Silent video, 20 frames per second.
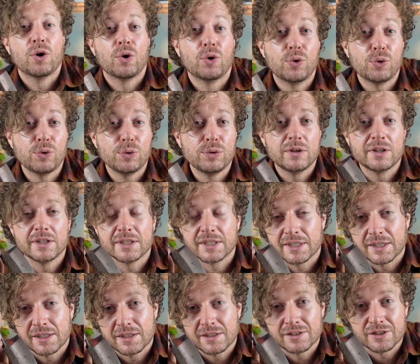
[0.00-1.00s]
All
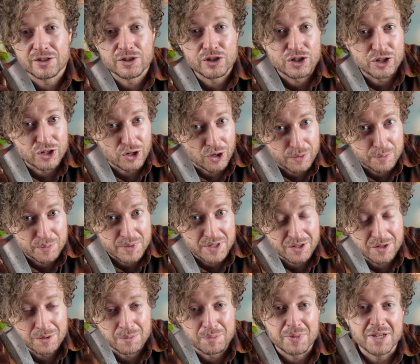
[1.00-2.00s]
garden jobs
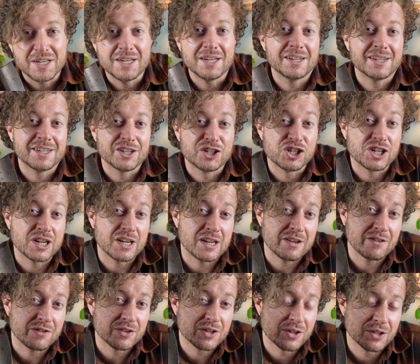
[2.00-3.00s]
can be
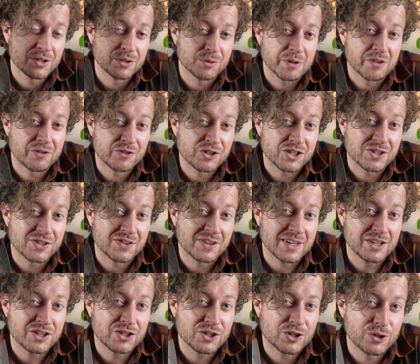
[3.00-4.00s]
achieved with just
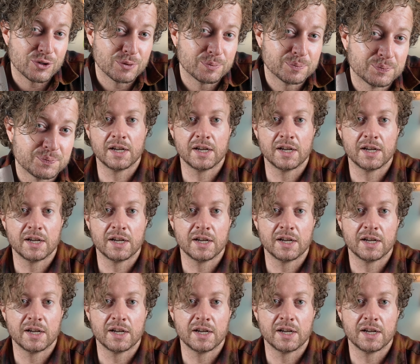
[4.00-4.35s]
these two.